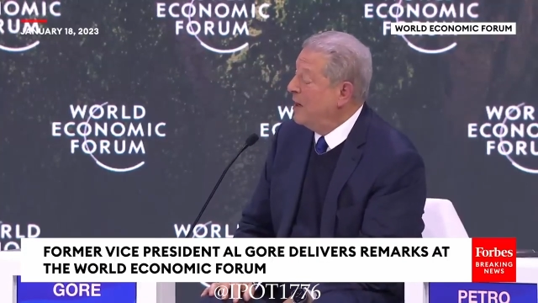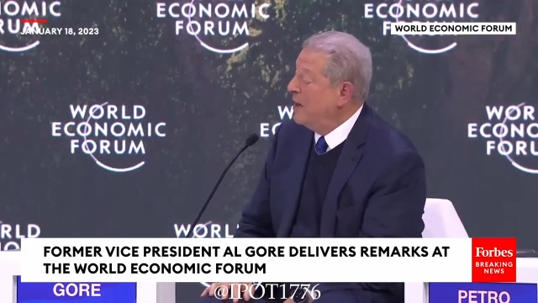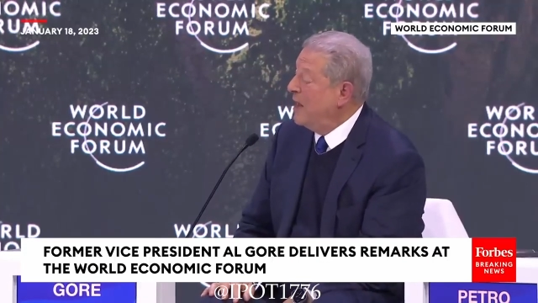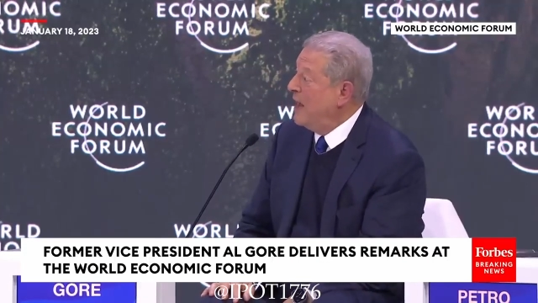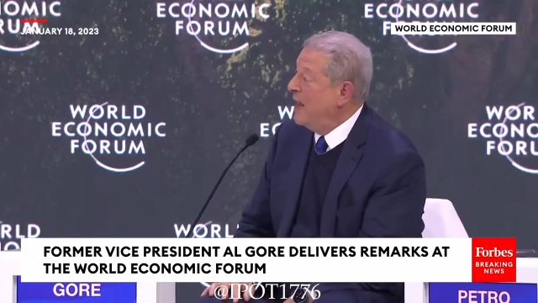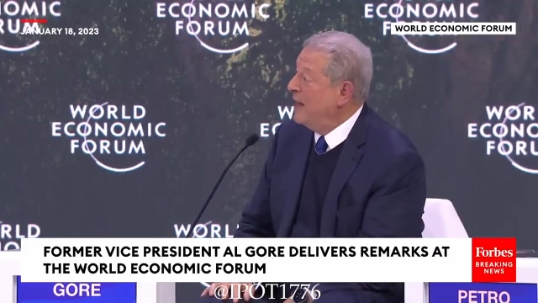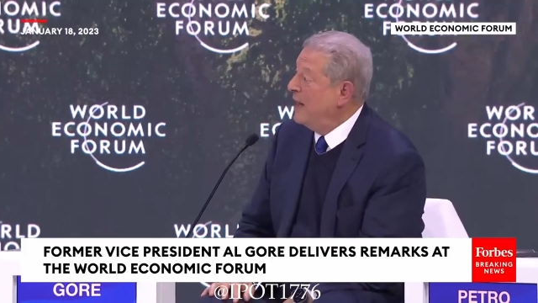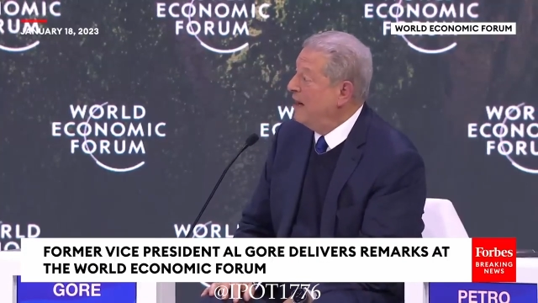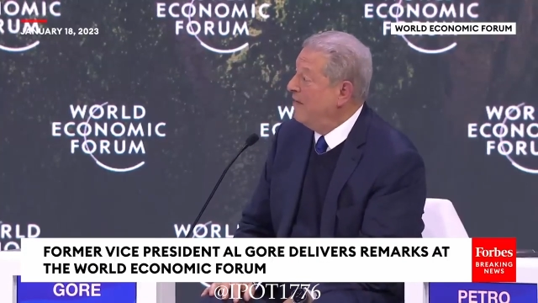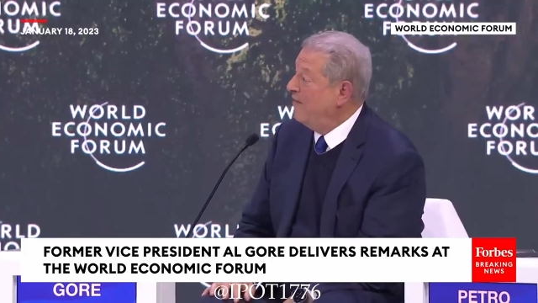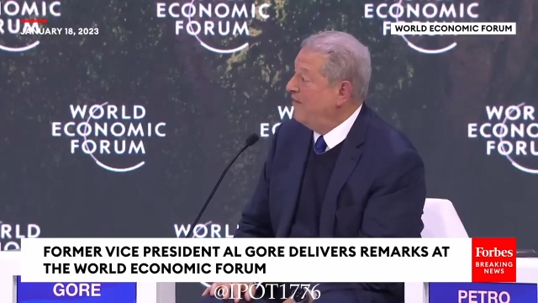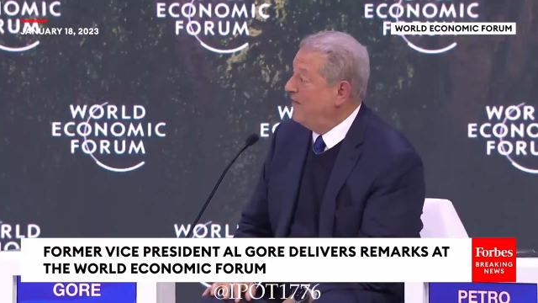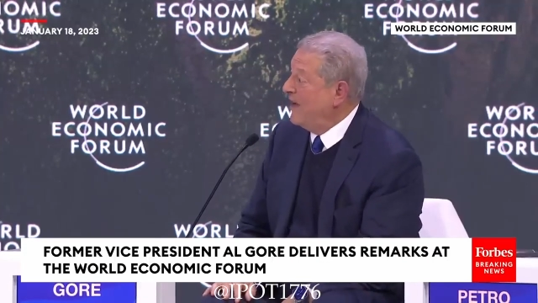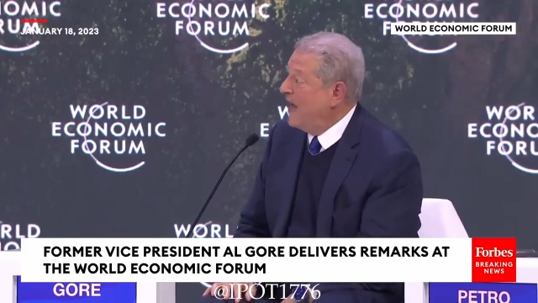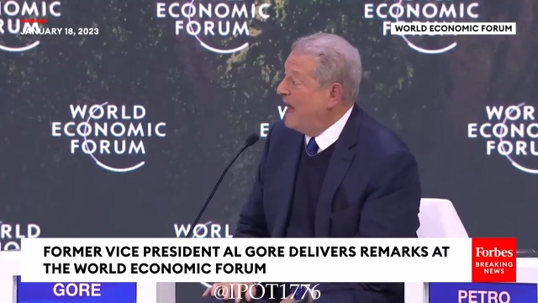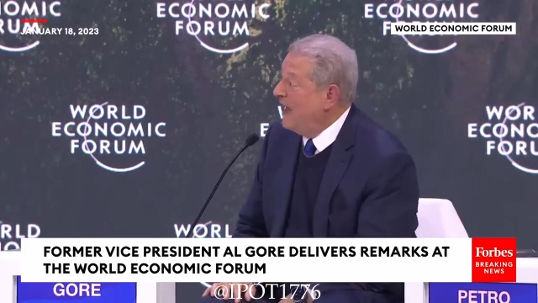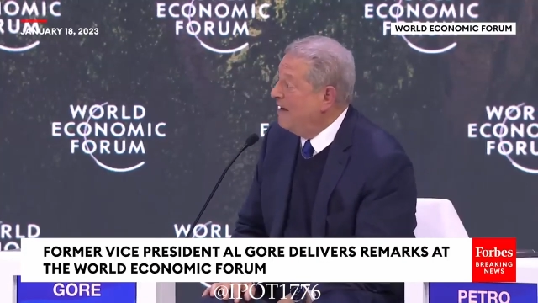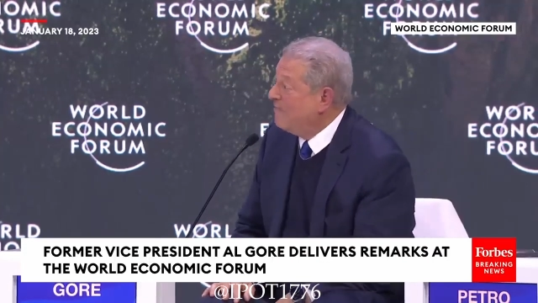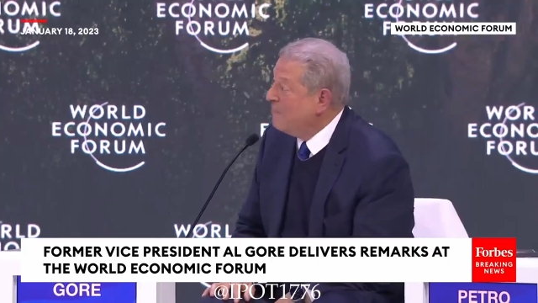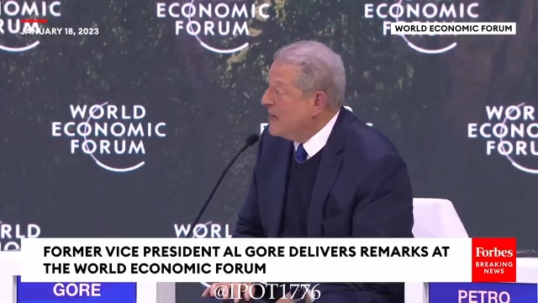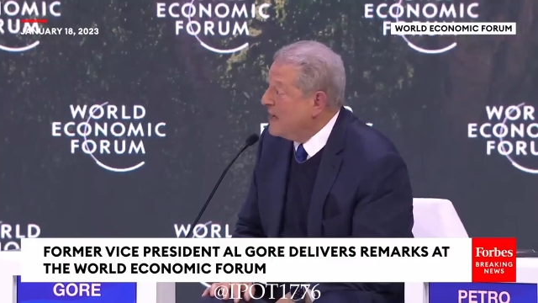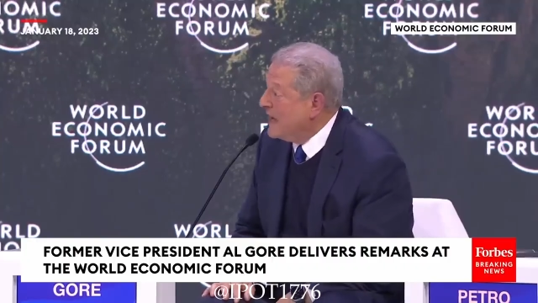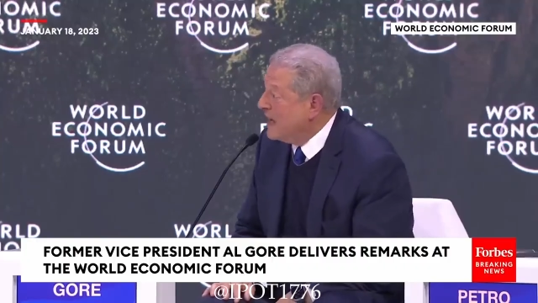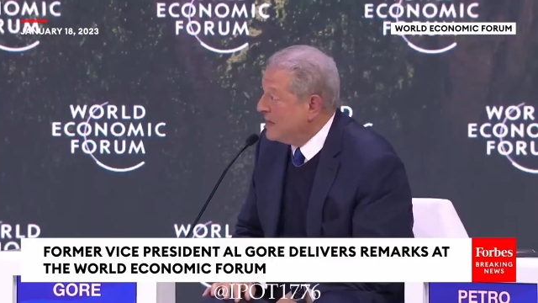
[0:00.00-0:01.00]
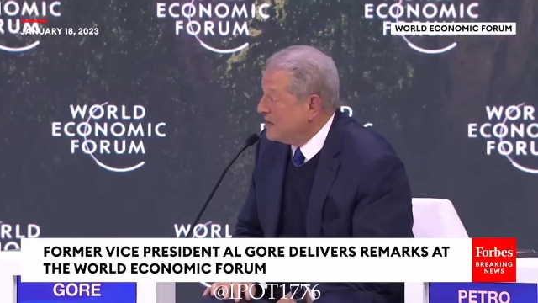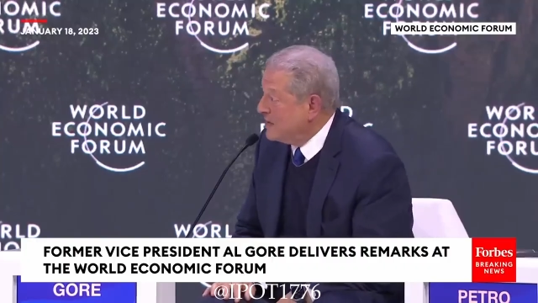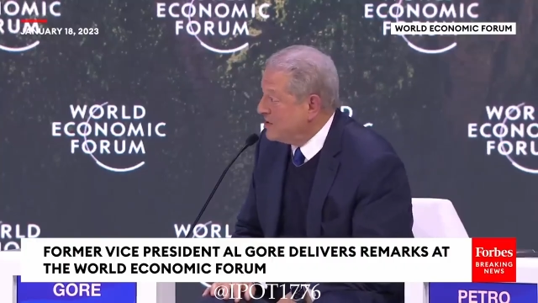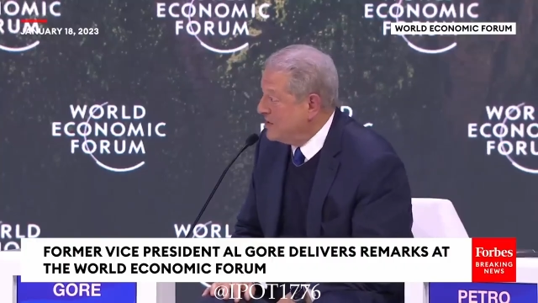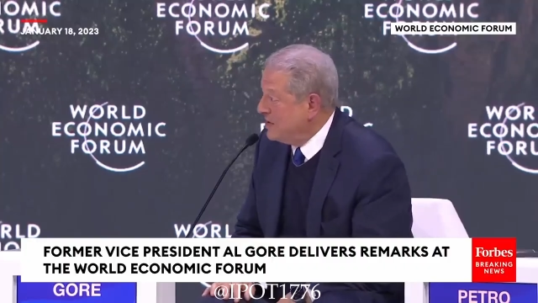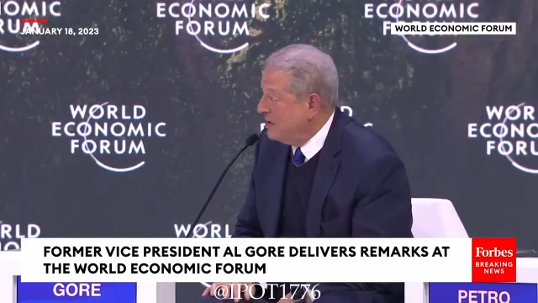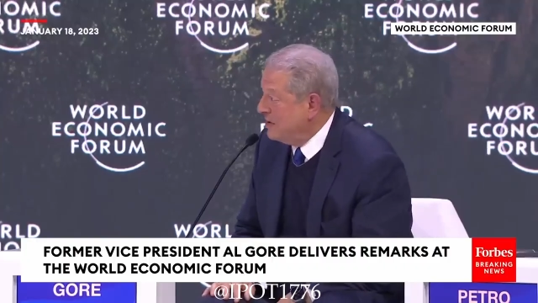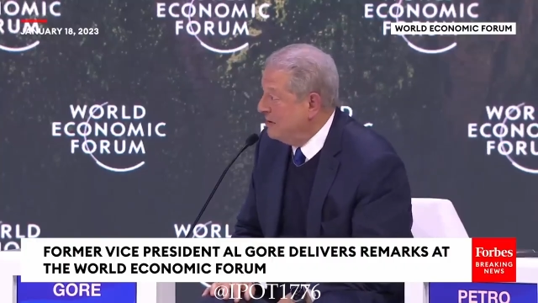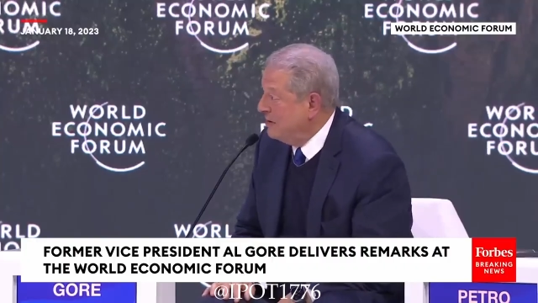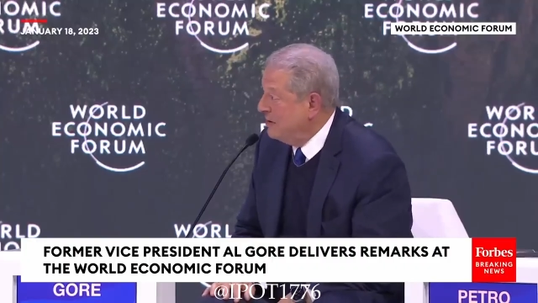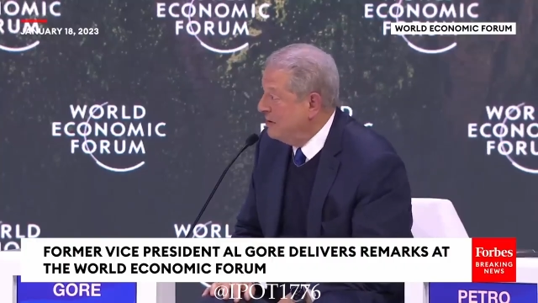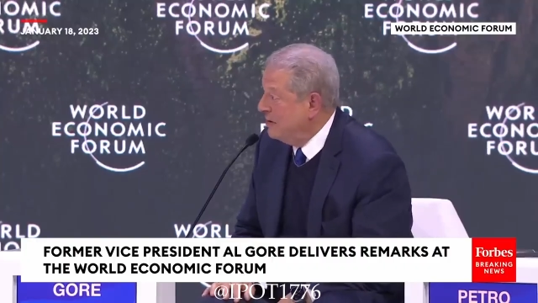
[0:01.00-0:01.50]
line in five
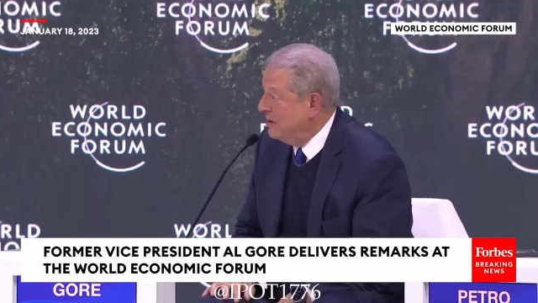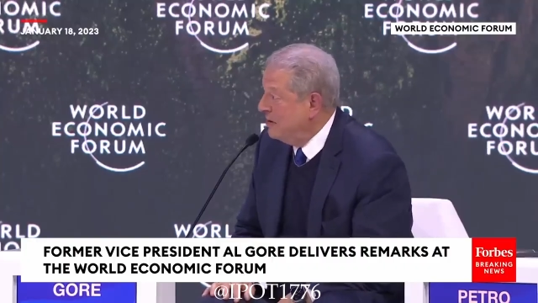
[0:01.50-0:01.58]
minutes.